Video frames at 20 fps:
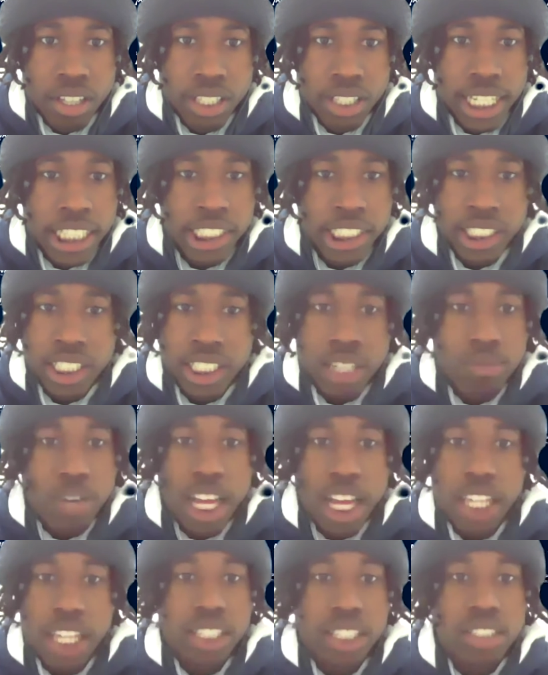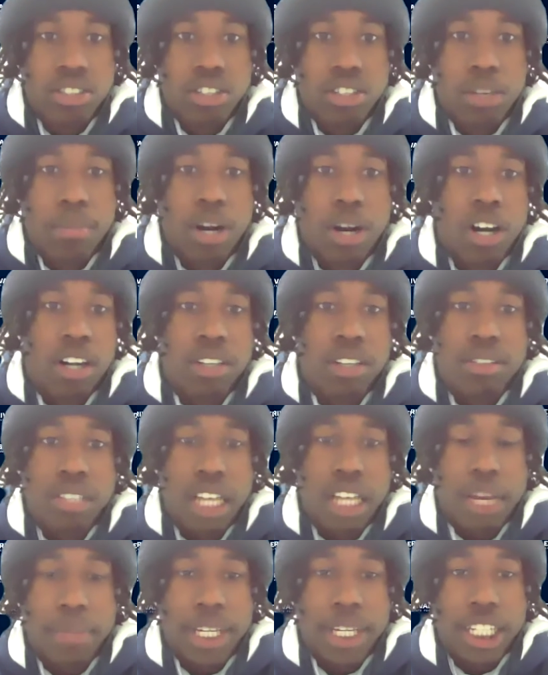That's just him rallying into the ball.
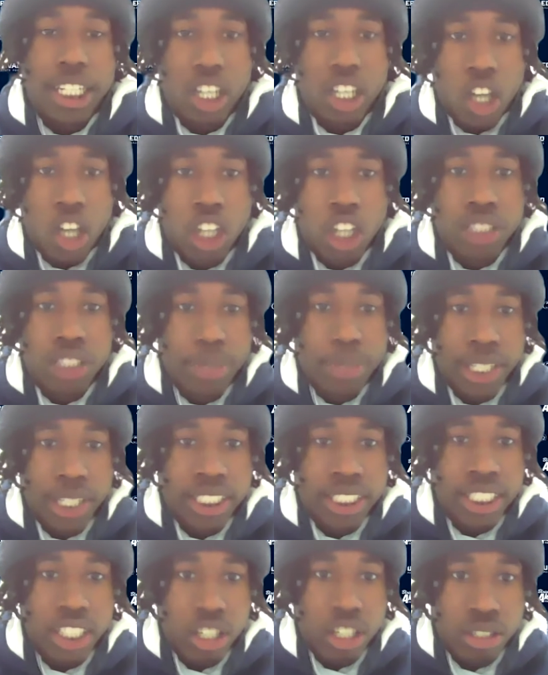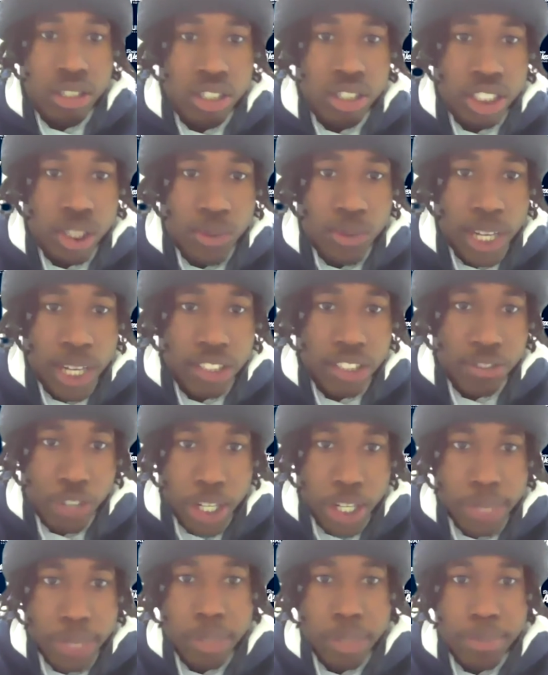I mean, the calls put us in those situations for
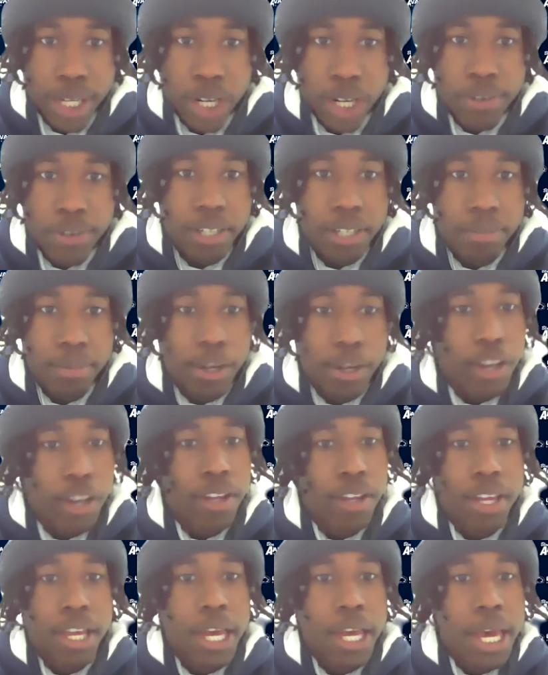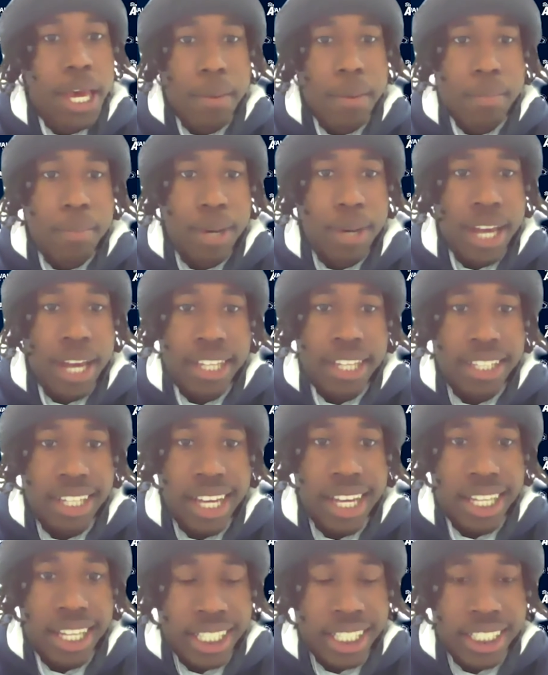him to be around the ball. But after
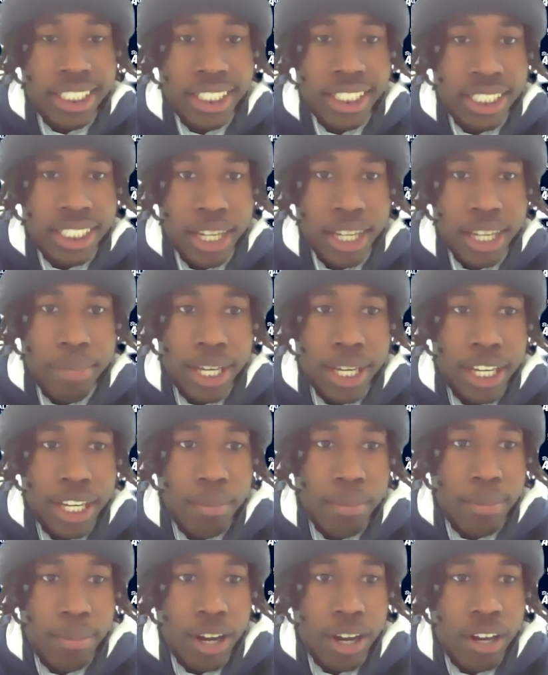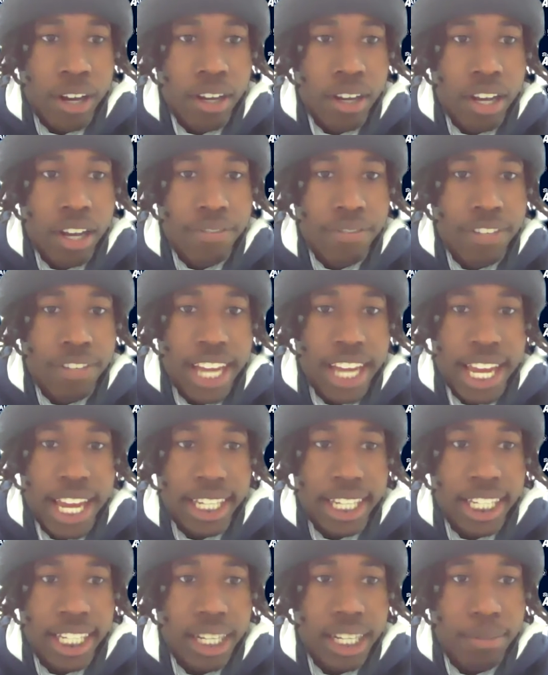that, that's just him being a ball
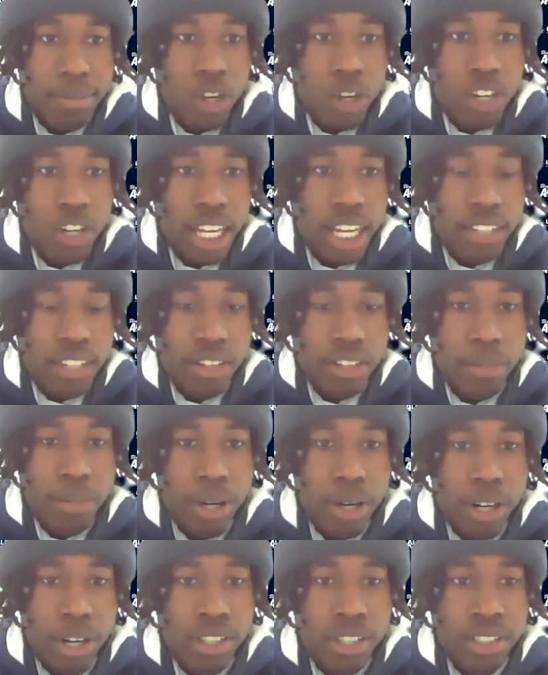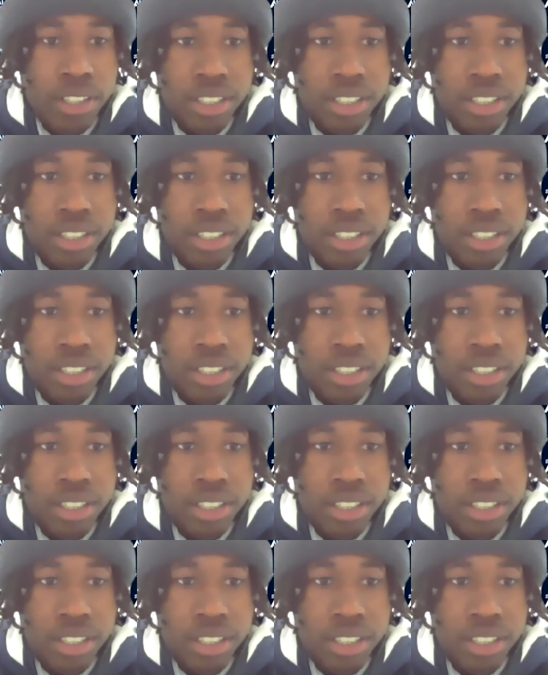fanatic and him going after the ball.